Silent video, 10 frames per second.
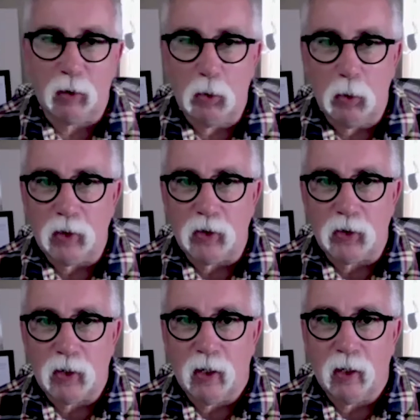course,
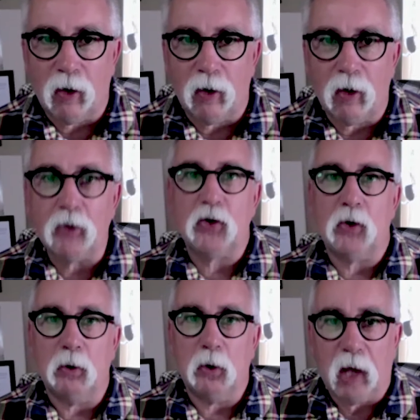are also
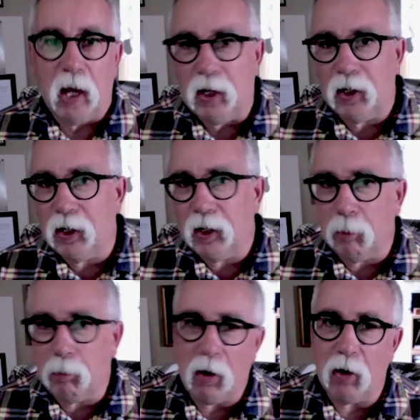located in a
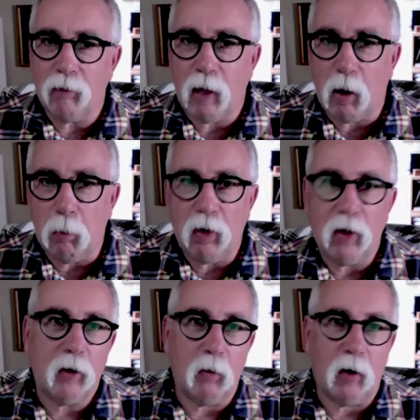part of
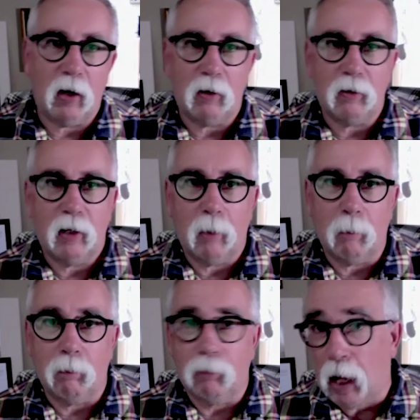Alberta where
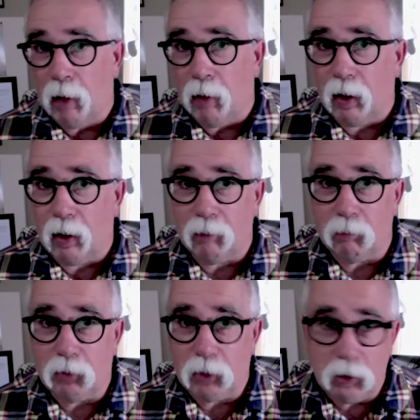
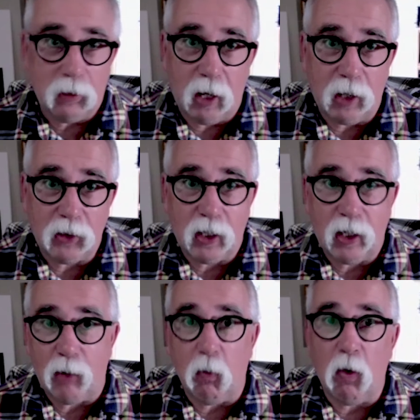deer hunting
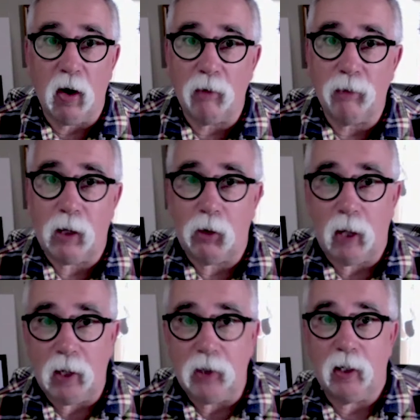and waterfowl
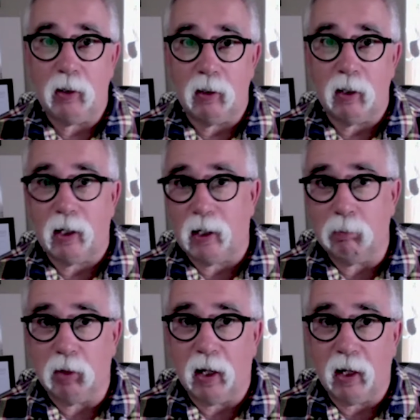hunting can
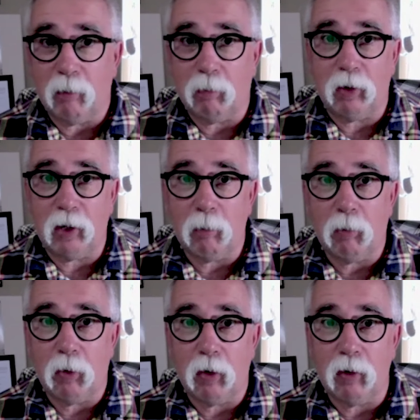play a pretty
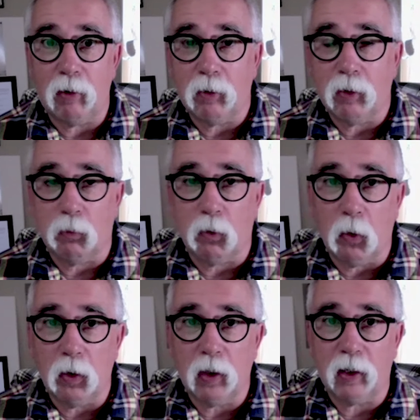important
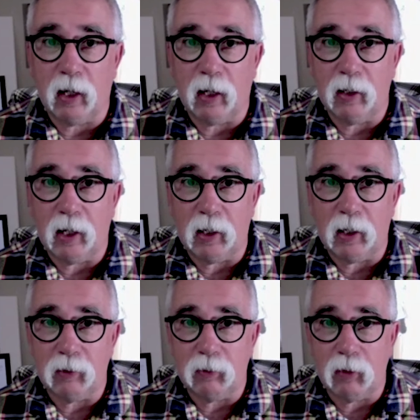role in
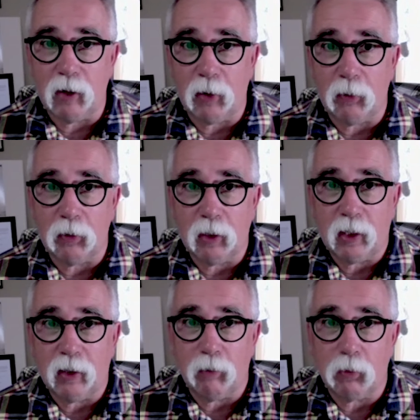not only
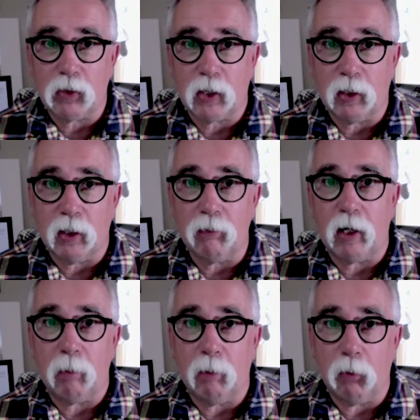the folks that live
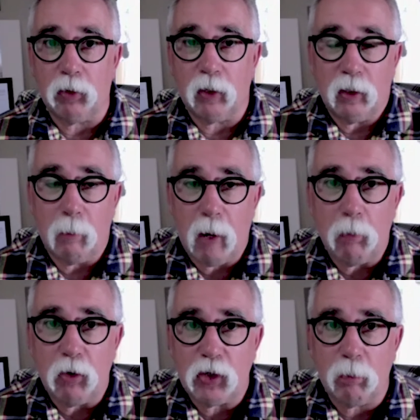there, but within the
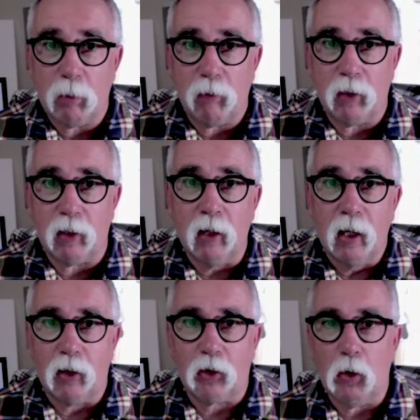membership of the
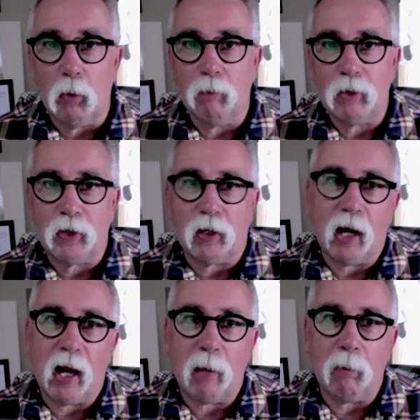Lacombe Fish and
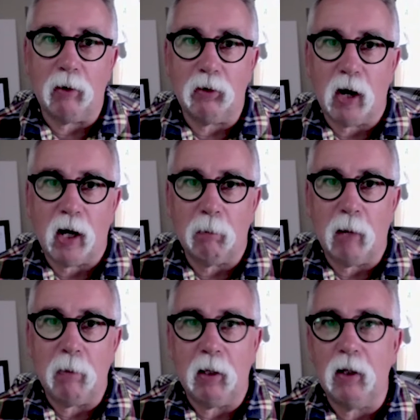Game. Talk
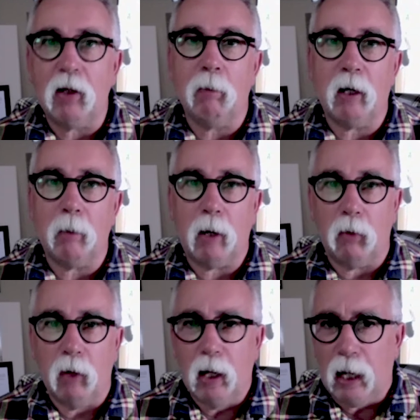maybe a little bit about
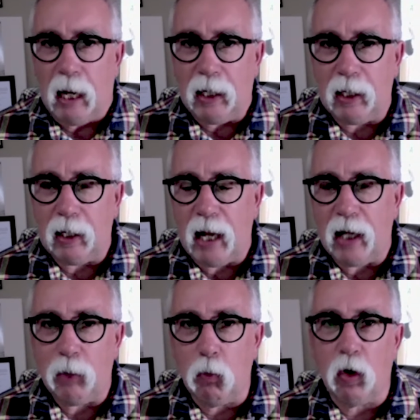
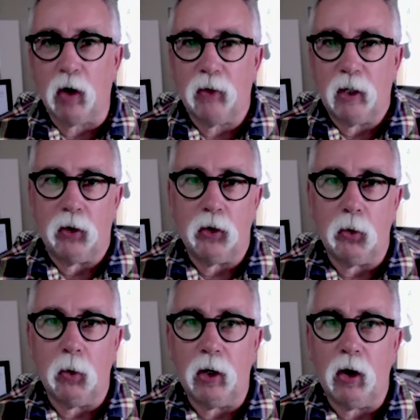any work that you're
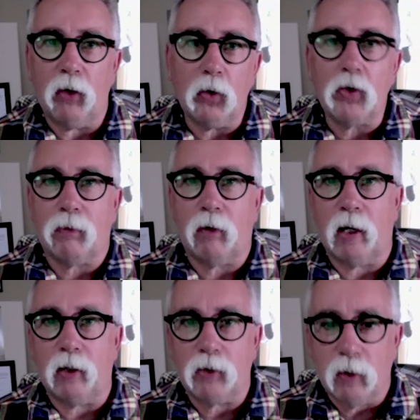doing on those
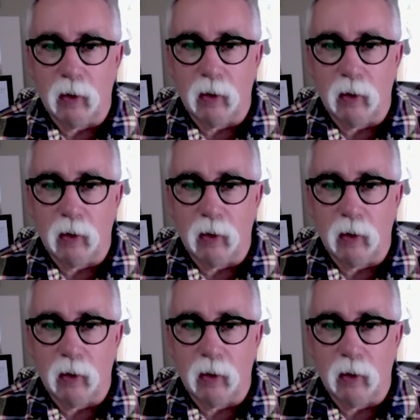fronts.